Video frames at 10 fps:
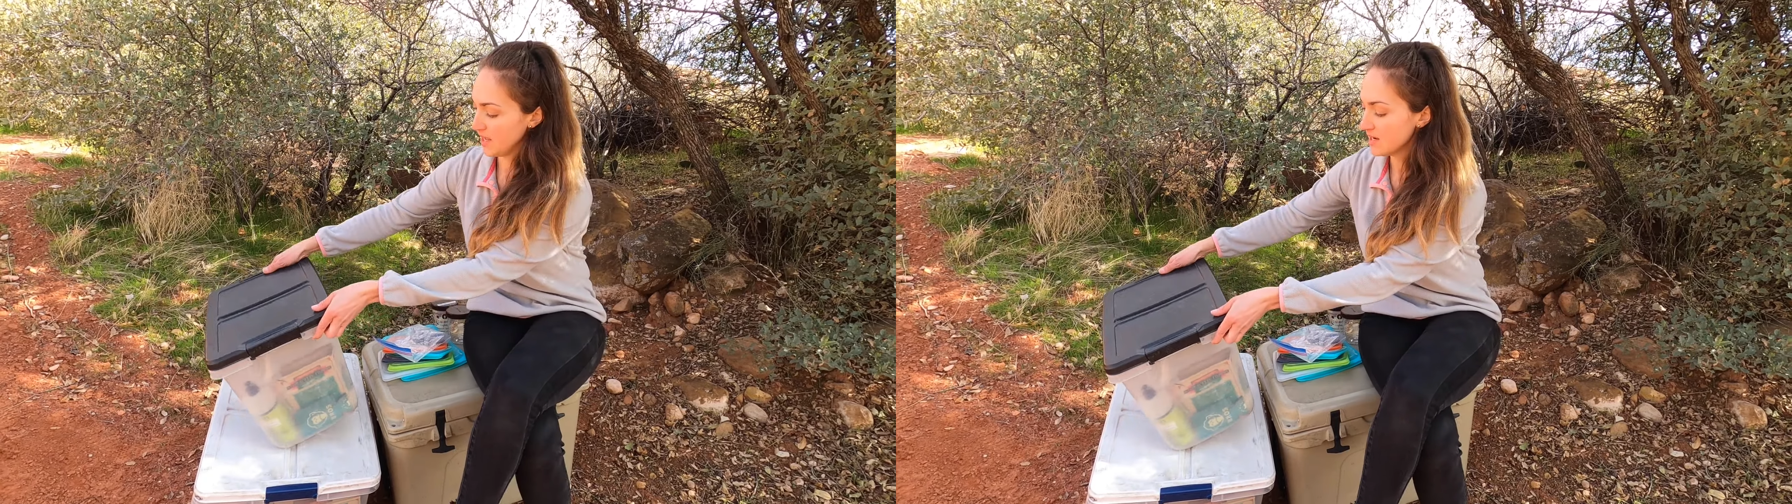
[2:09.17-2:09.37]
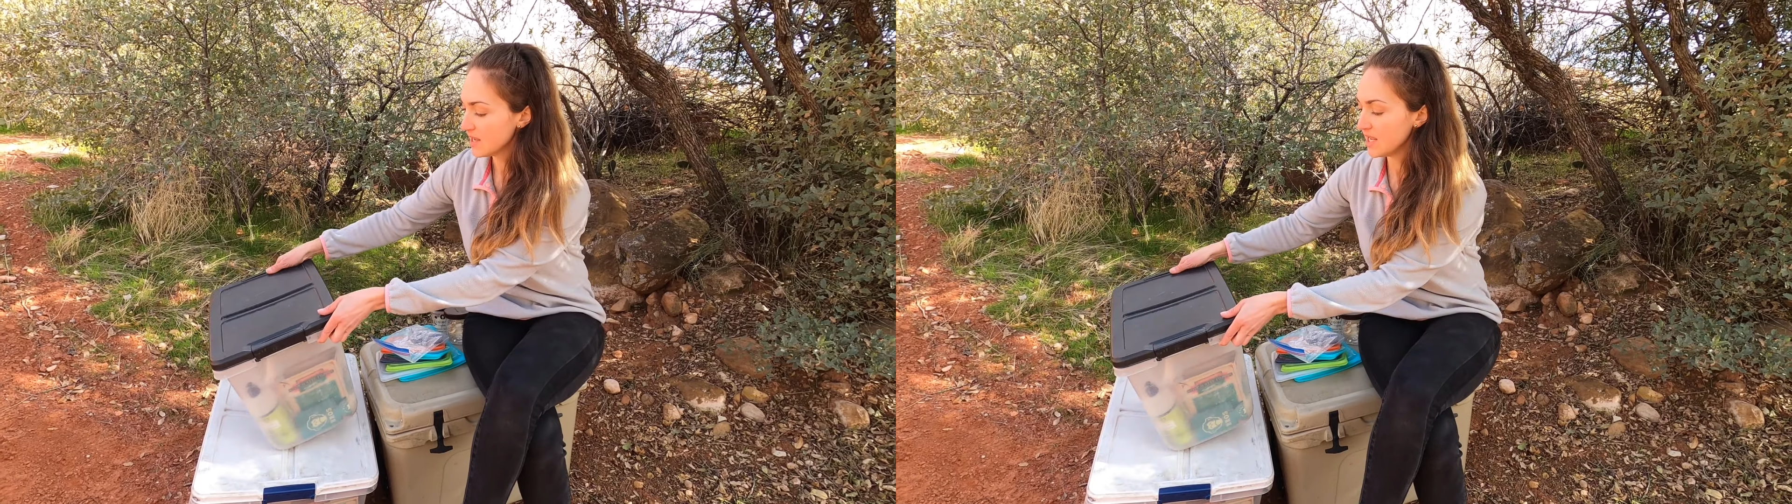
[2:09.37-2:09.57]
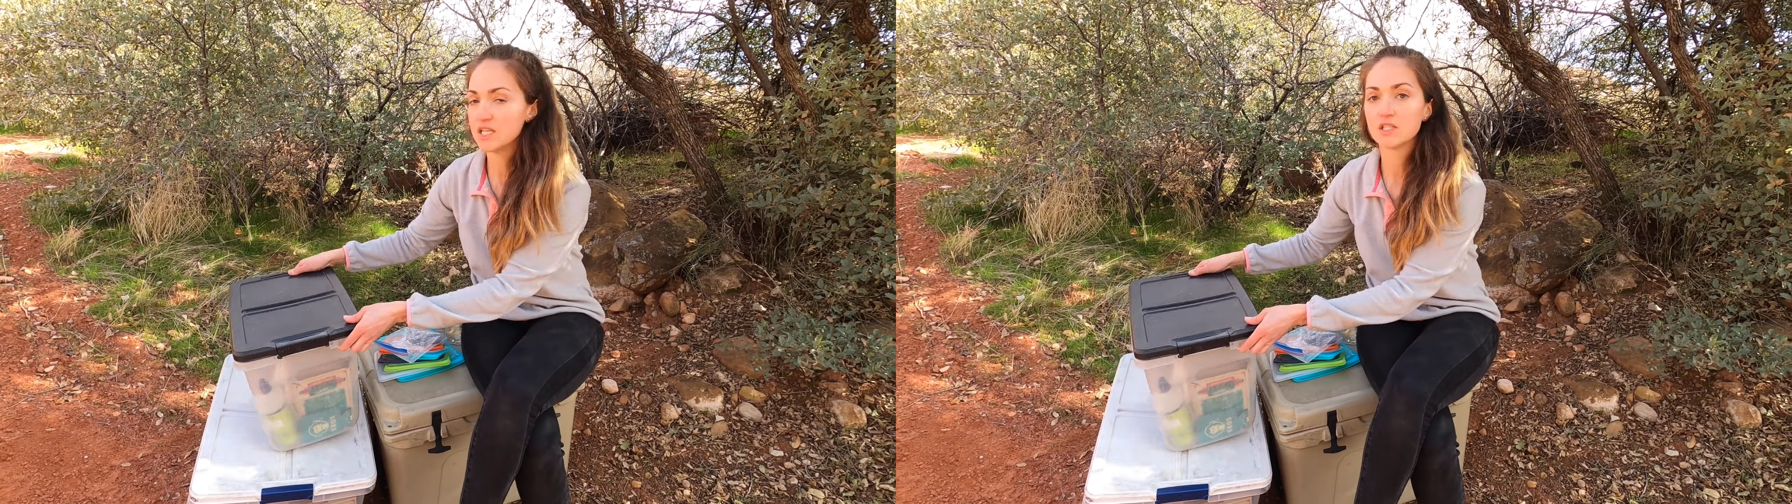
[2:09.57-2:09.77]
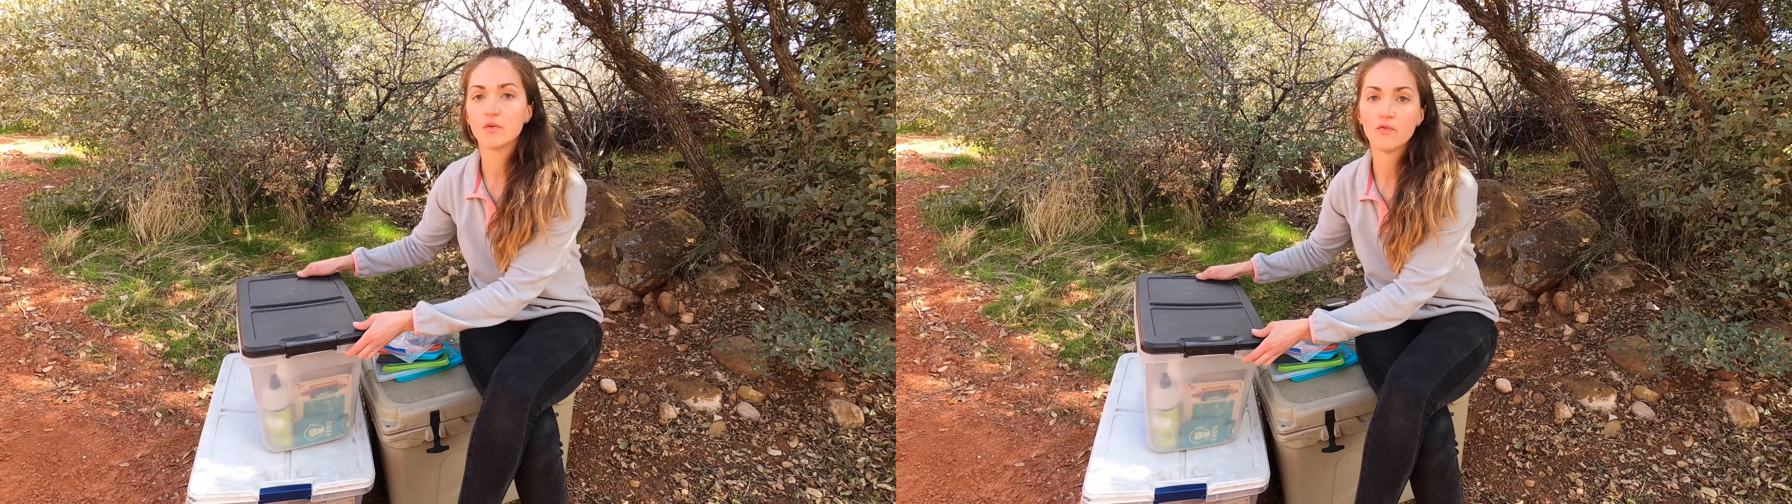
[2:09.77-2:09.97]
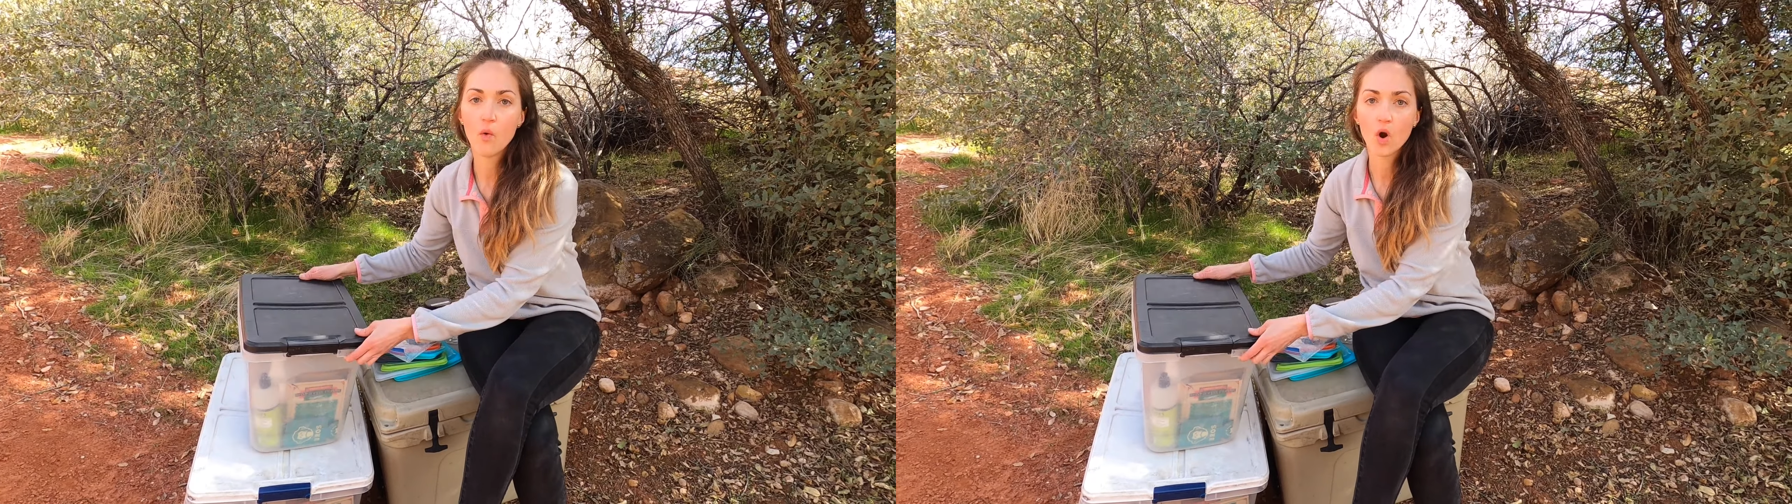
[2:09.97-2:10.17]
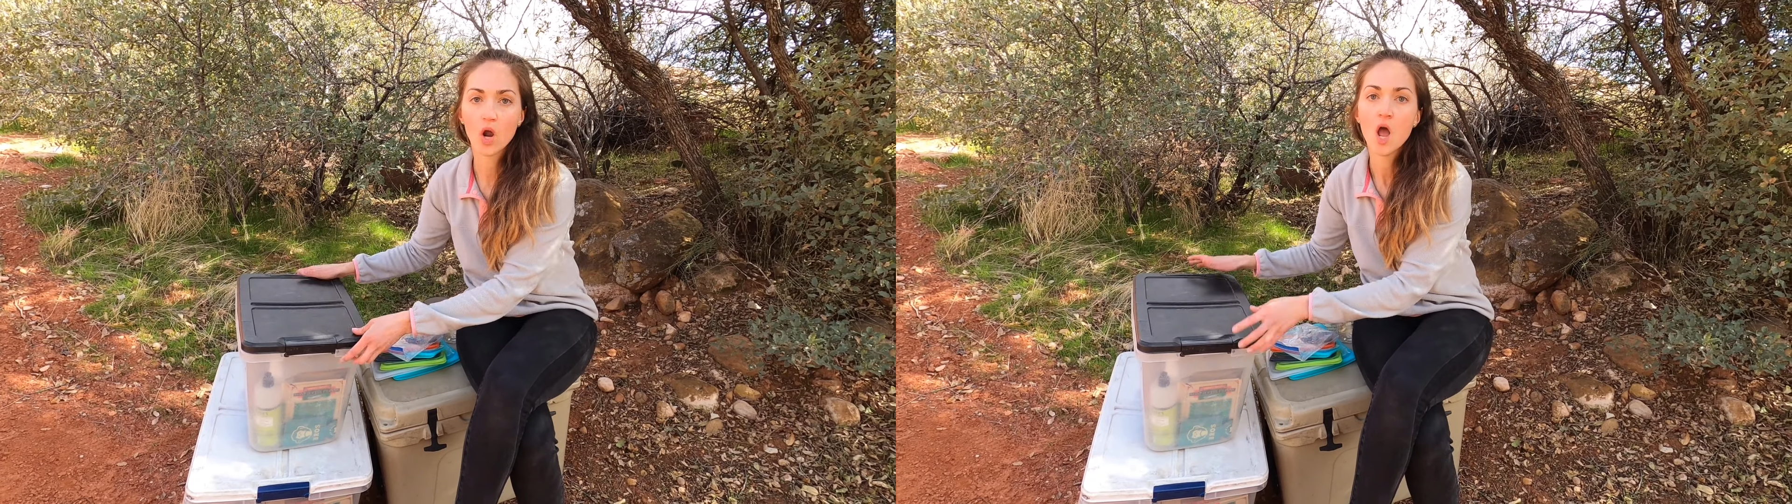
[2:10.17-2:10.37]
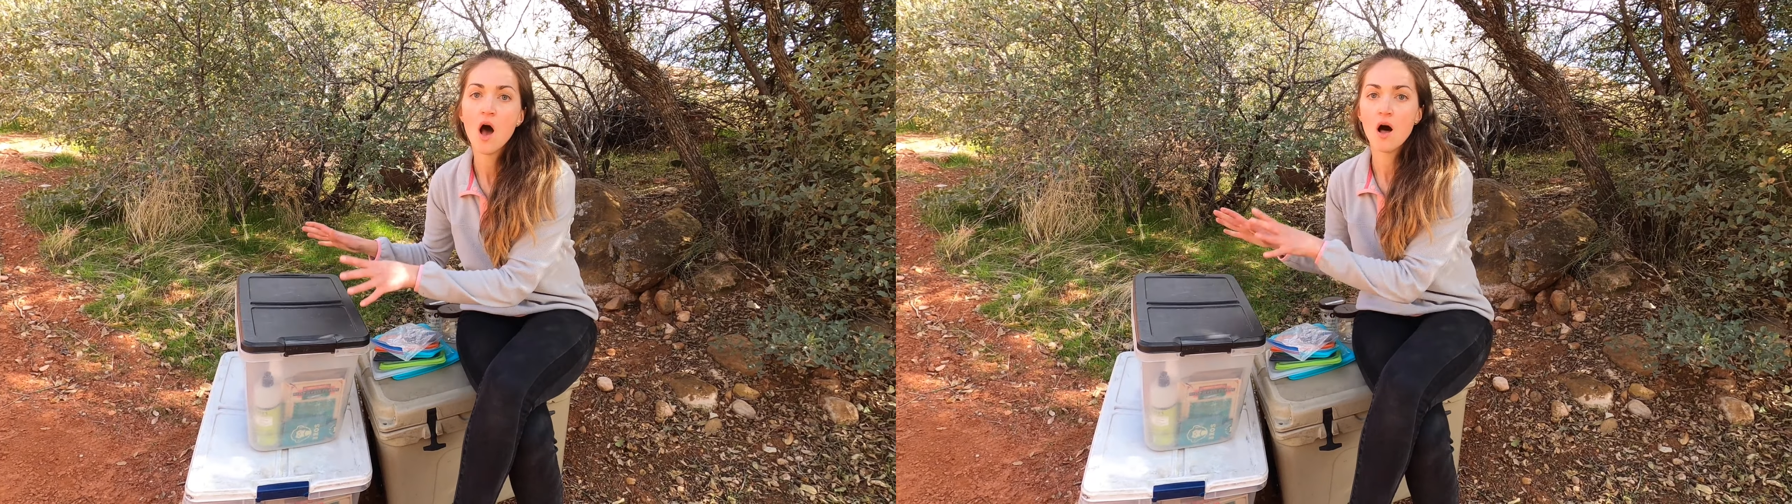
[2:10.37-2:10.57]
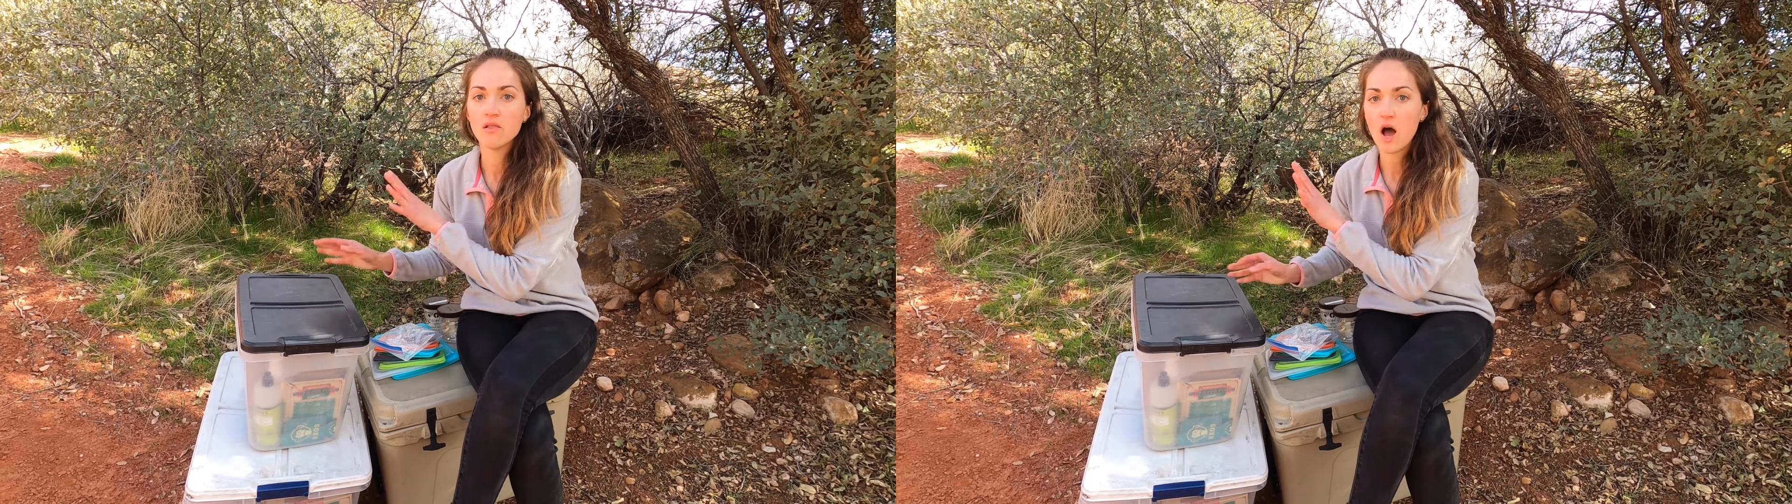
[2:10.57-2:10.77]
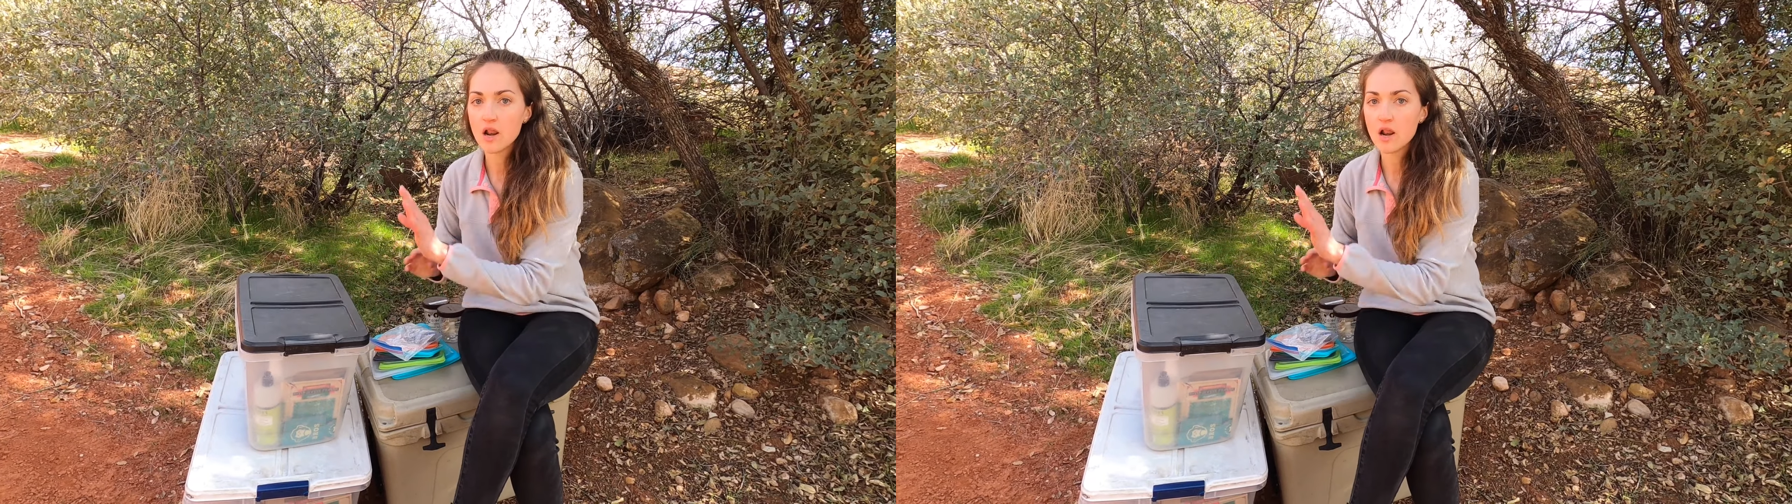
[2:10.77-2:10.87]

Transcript: use when I go car camping to stay